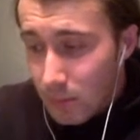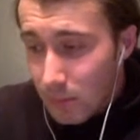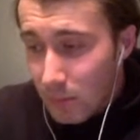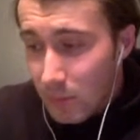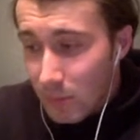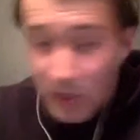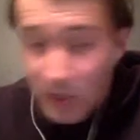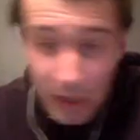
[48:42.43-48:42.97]

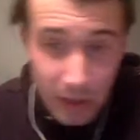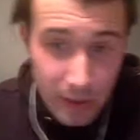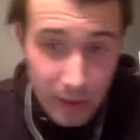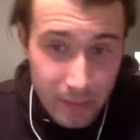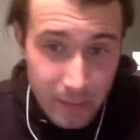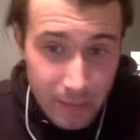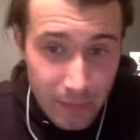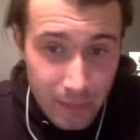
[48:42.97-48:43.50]
So
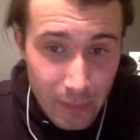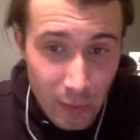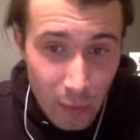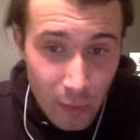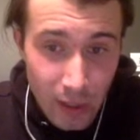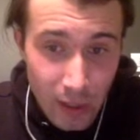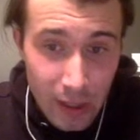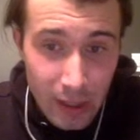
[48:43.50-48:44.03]

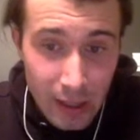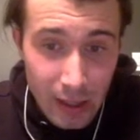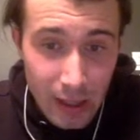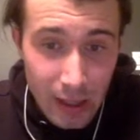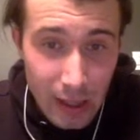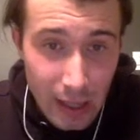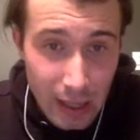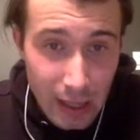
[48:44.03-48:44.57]
we
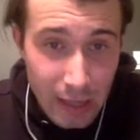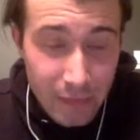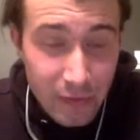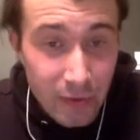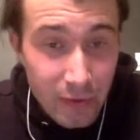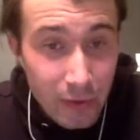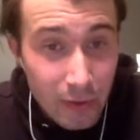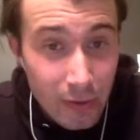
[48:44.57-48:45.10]
have
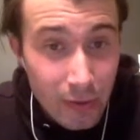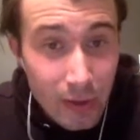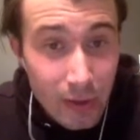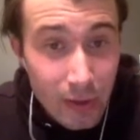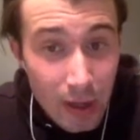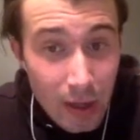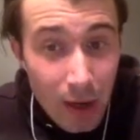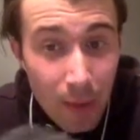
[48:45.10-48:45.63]
to
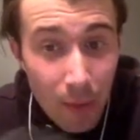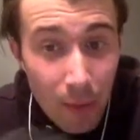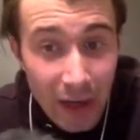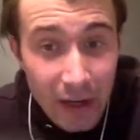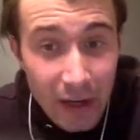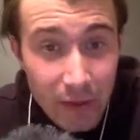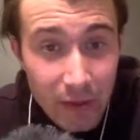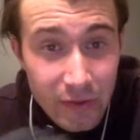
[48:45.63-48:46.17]

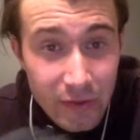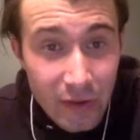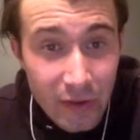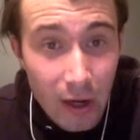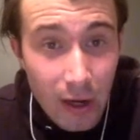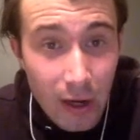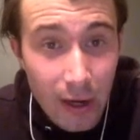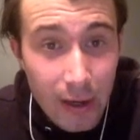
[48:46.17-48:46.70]
break the
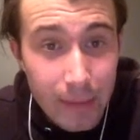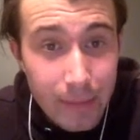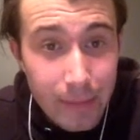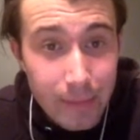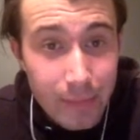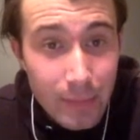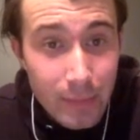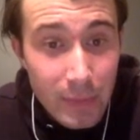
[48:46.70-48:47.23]
tie.
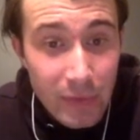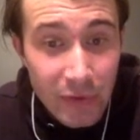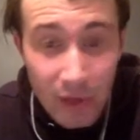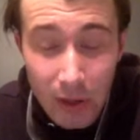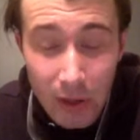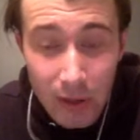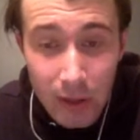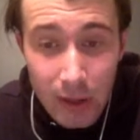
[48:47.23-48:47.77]

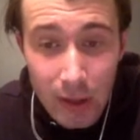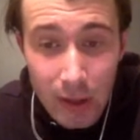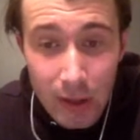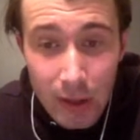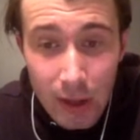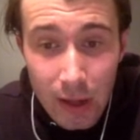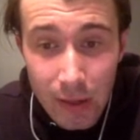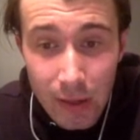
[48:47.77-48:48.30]
So
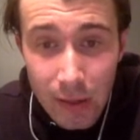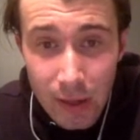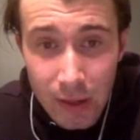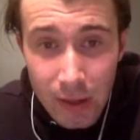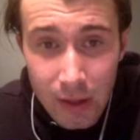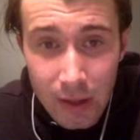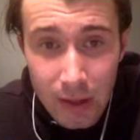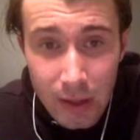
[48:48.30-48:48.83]
I
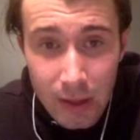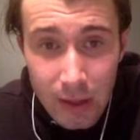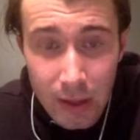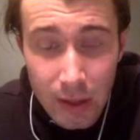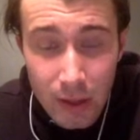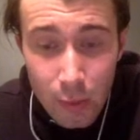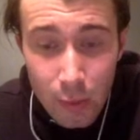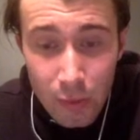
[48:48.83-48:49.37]
think
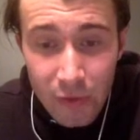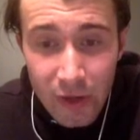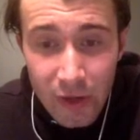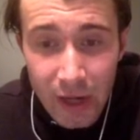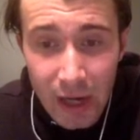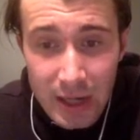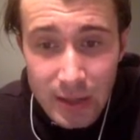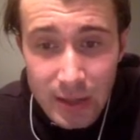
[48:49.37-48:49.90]
we'll see
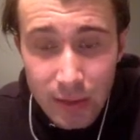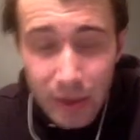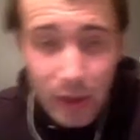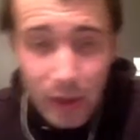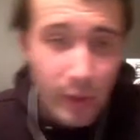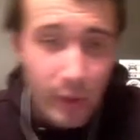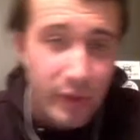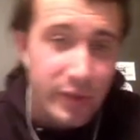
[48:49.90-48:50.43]
how it's looking
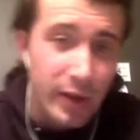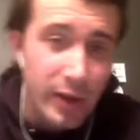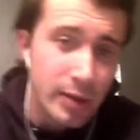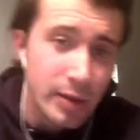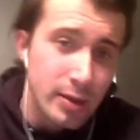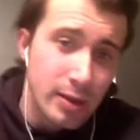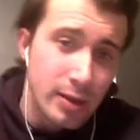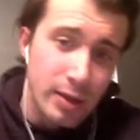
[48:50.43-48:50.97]
on Wednesday.
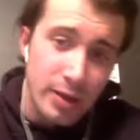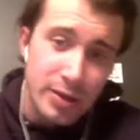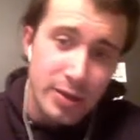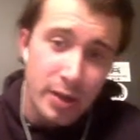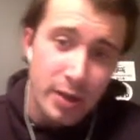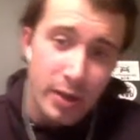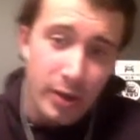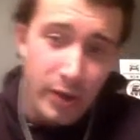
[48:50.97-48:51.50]

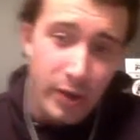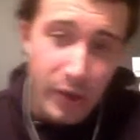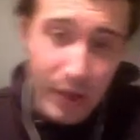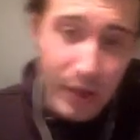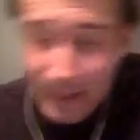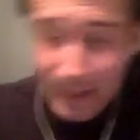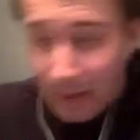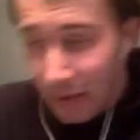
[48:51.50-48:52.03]
So you
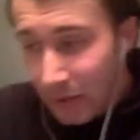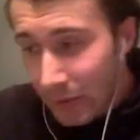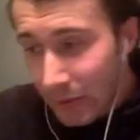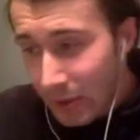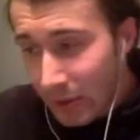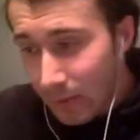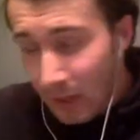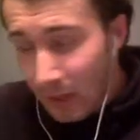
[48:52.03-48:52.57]
guys get onto
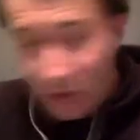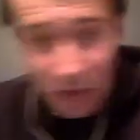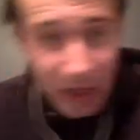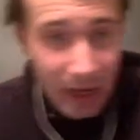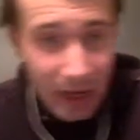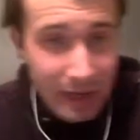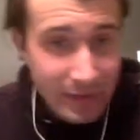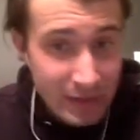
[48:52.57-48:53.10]
it. Make sure you
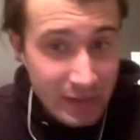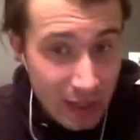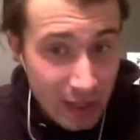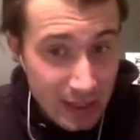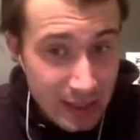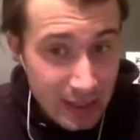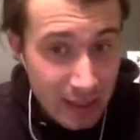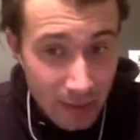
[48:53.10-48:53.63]

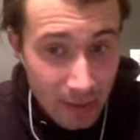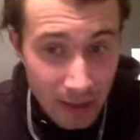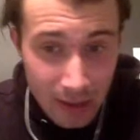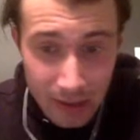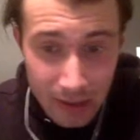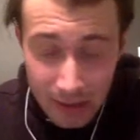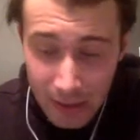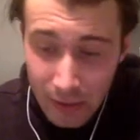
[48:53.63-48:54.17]
advertise that
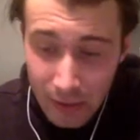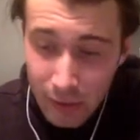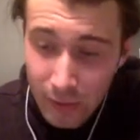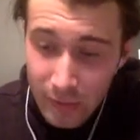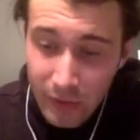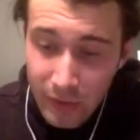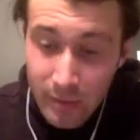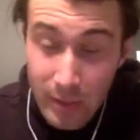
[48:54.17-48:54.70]
around. Get all
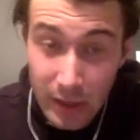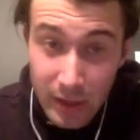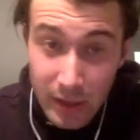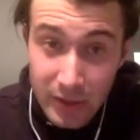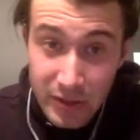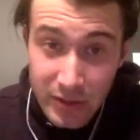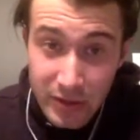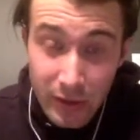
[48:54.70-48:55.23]
of your
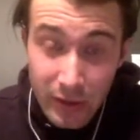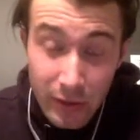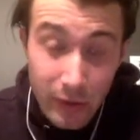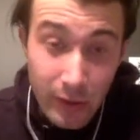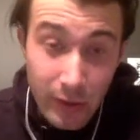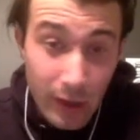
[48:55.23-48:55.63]
minions to